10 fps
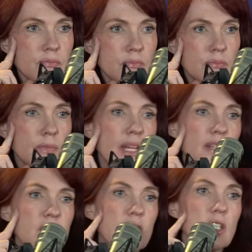Man,
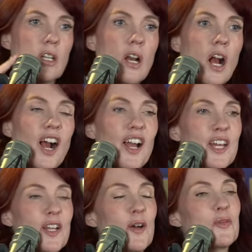that's good.
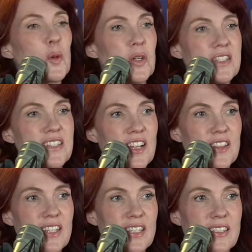And of course, it's on
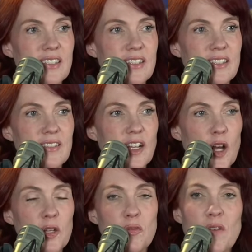the
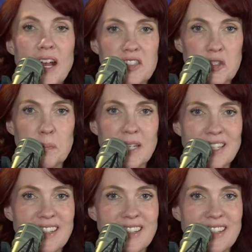on a fast speed.